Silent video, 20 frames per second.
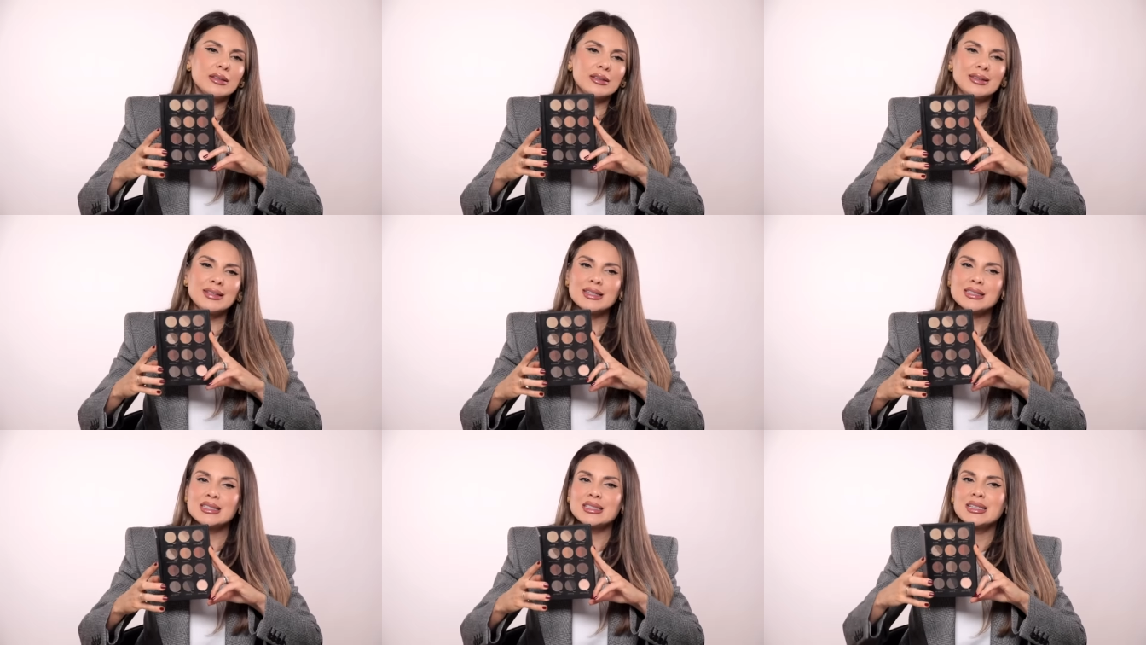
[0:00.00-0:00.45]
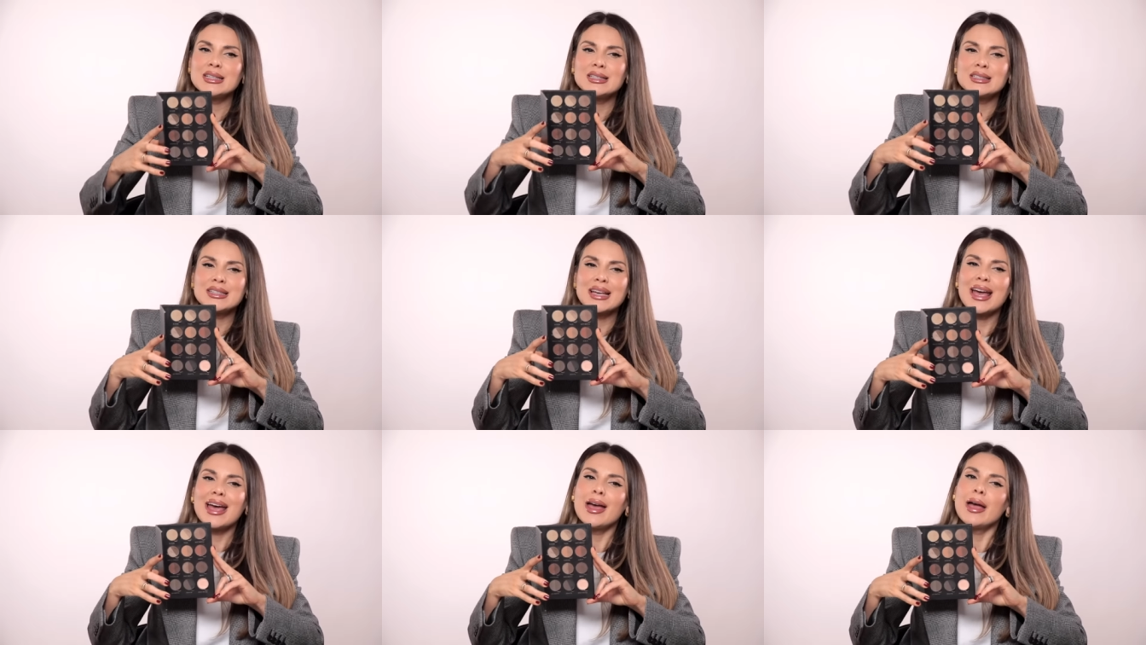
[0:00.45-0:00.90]
This
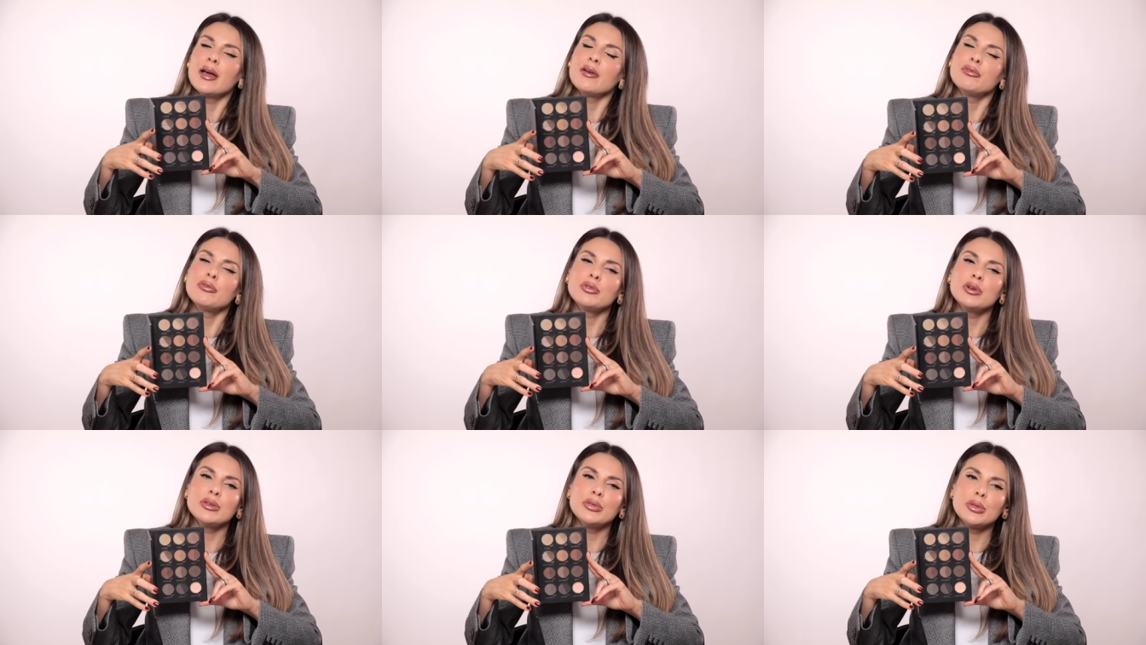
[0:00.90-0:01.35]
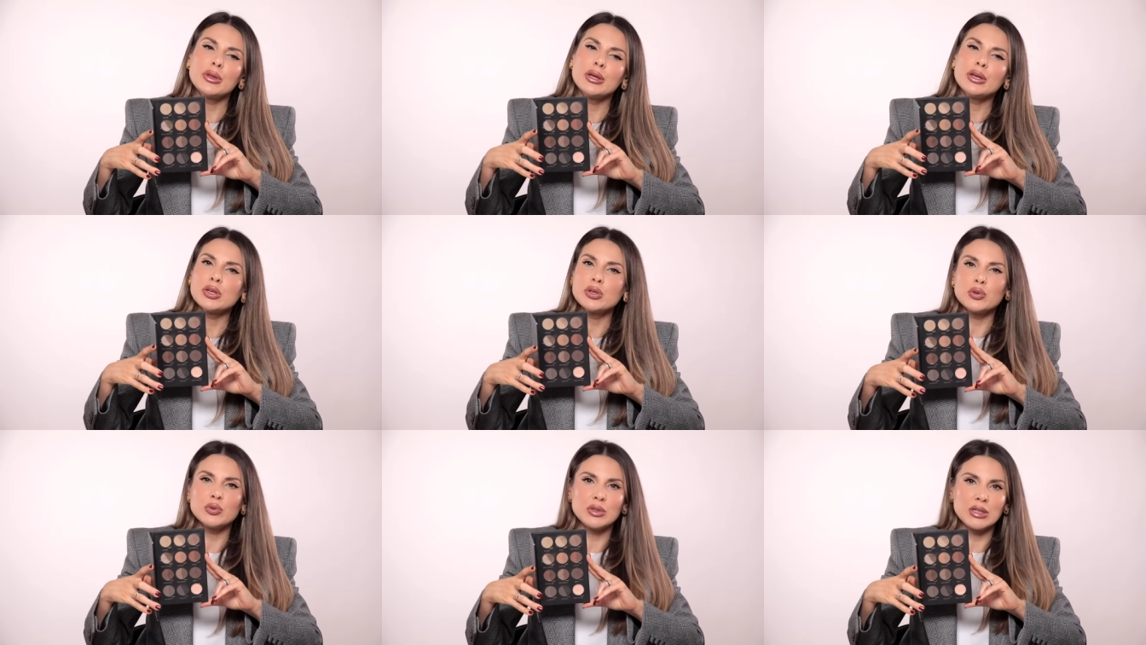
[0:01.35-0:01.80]
is
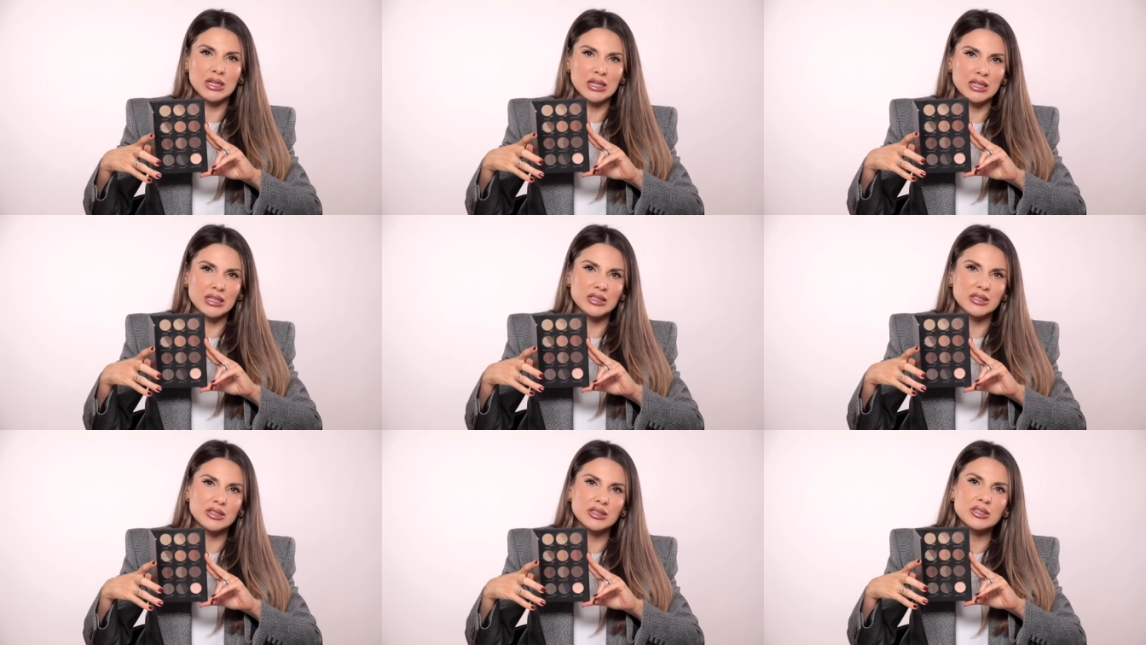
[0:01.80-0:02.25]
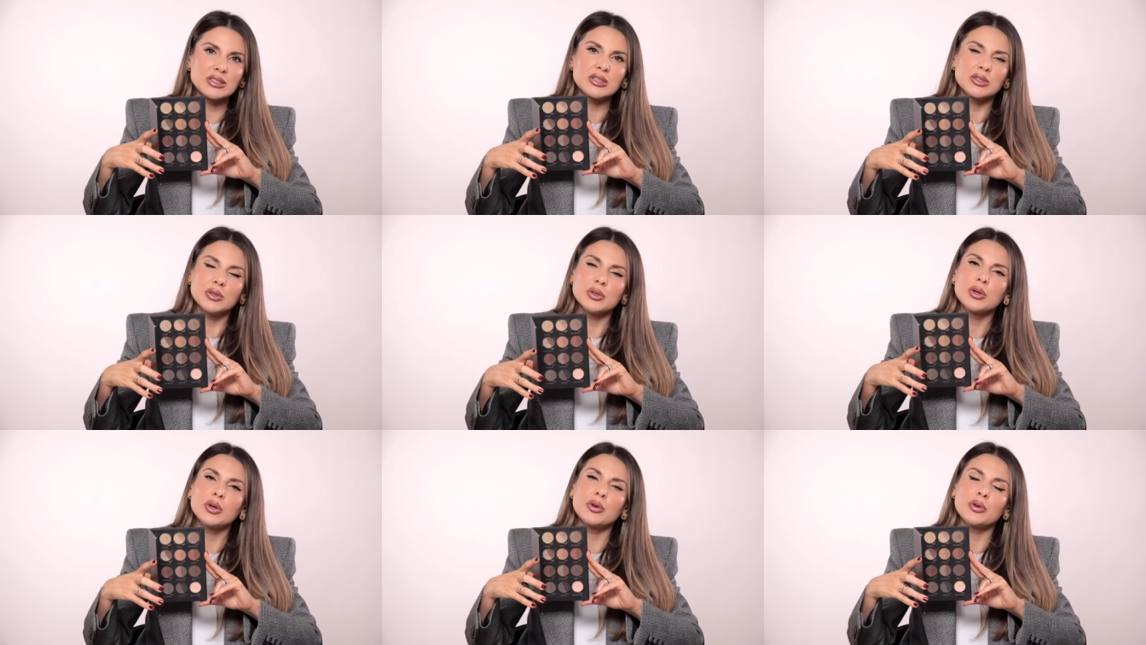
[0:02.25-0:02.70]
everything you need
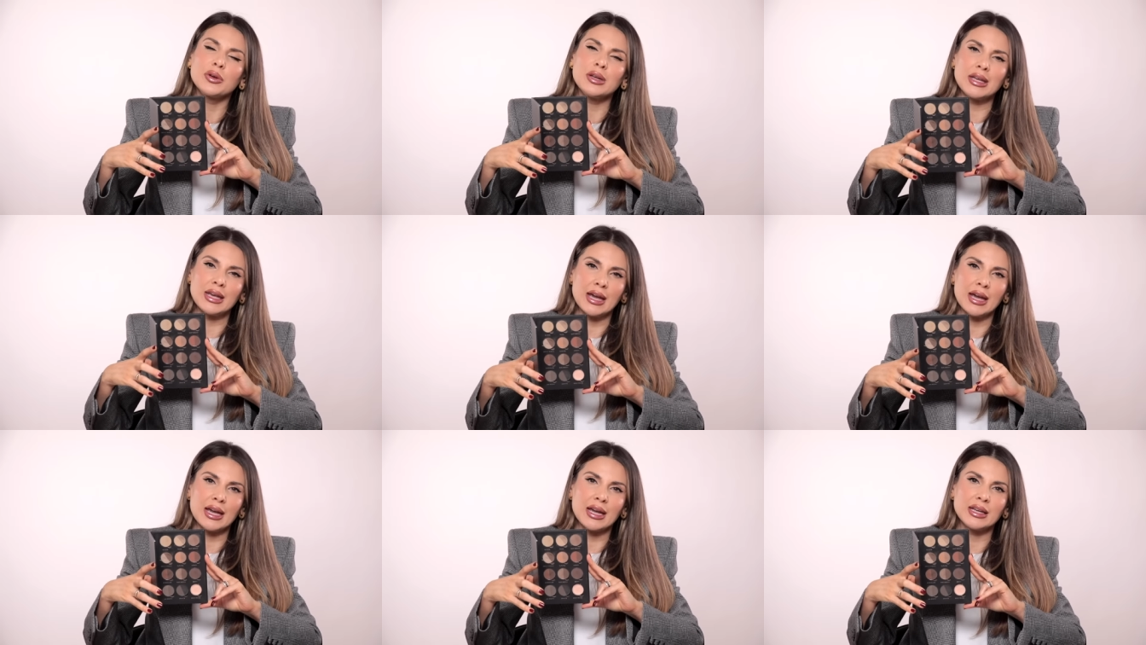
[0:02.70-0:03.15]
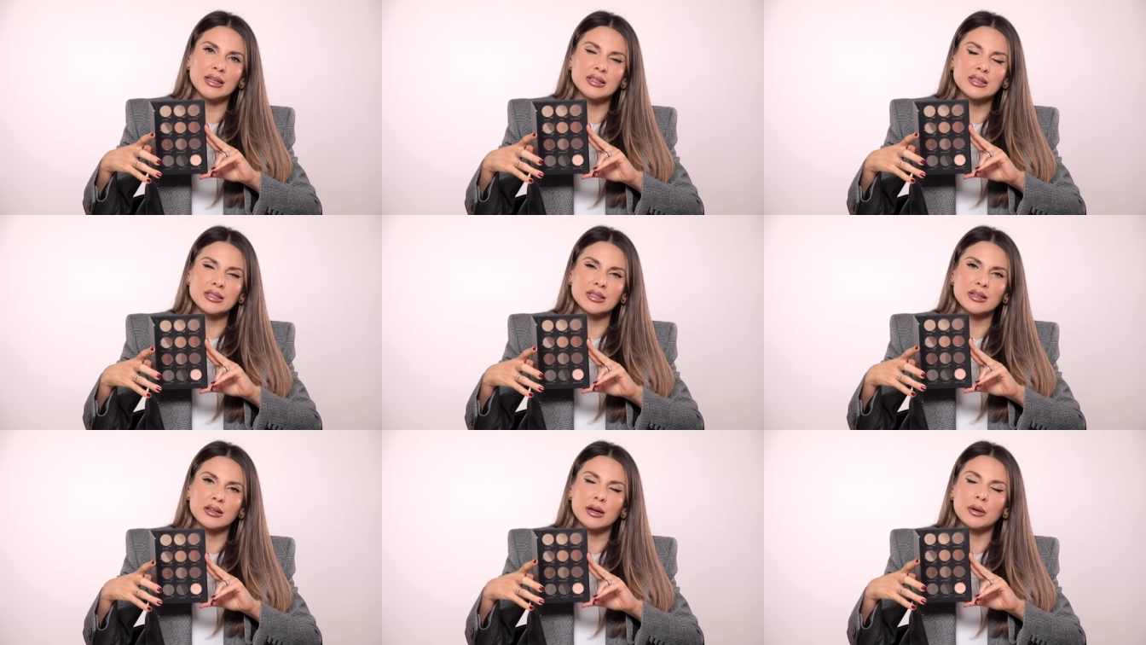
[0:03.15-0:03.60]
to
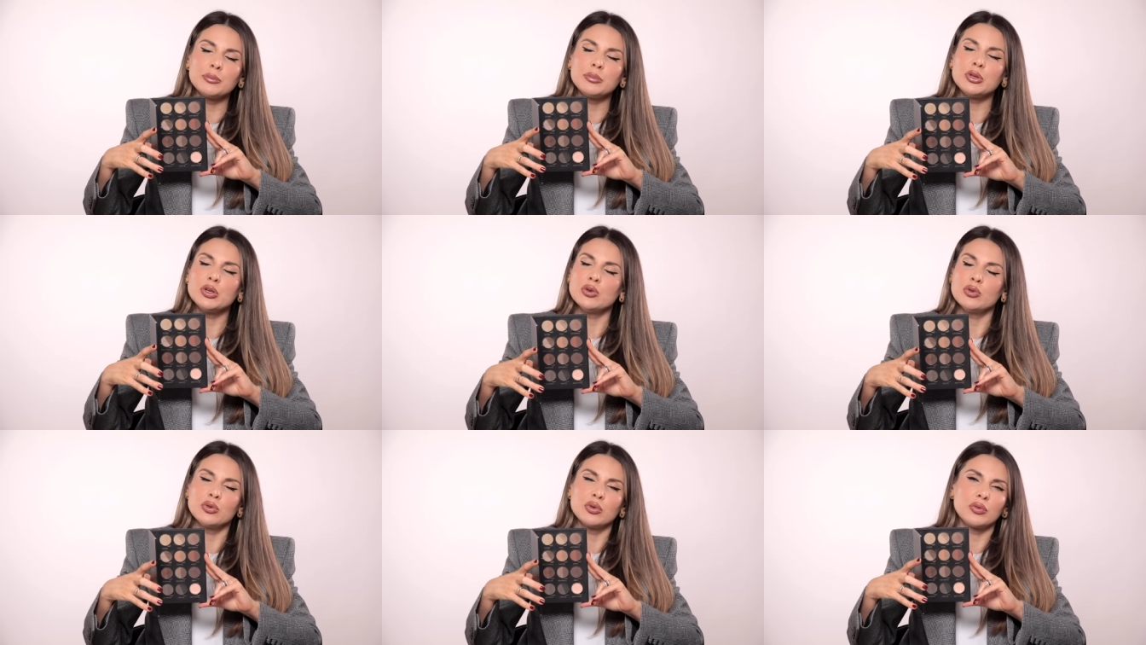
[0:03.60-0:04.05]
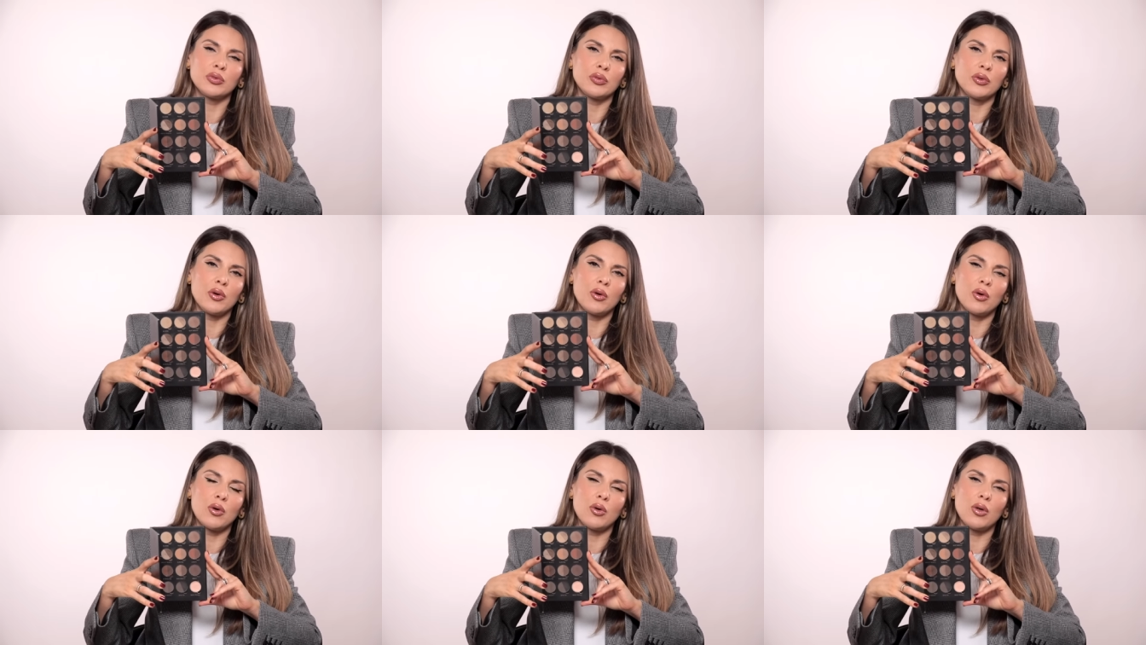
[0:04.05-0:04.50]
create a
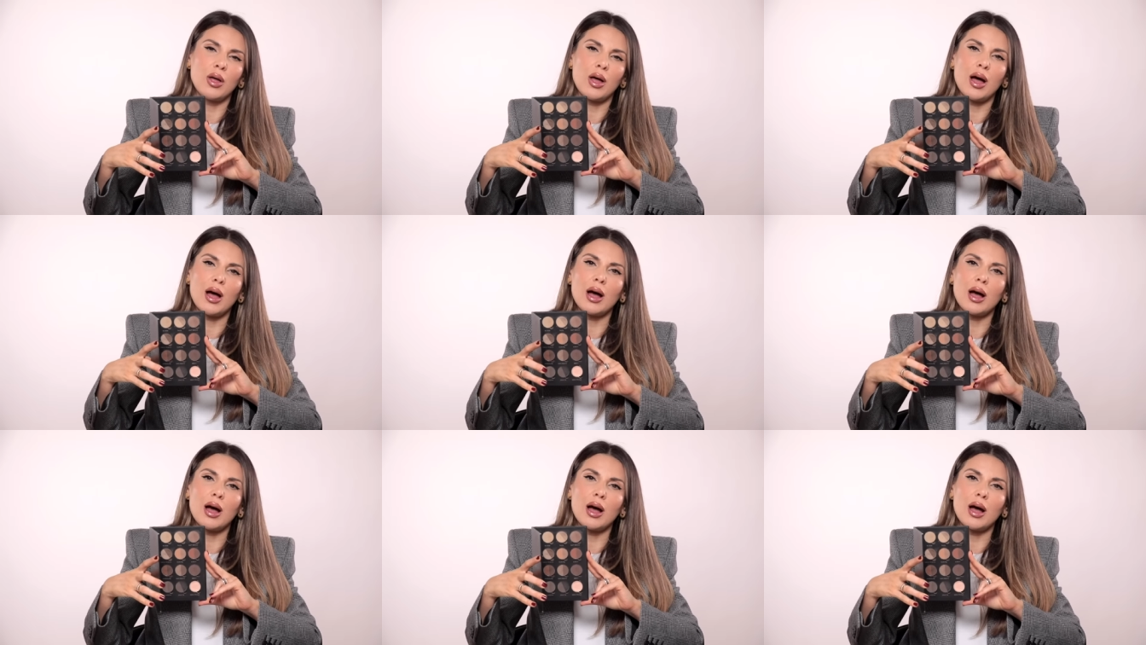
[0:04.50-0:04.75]
beautiful,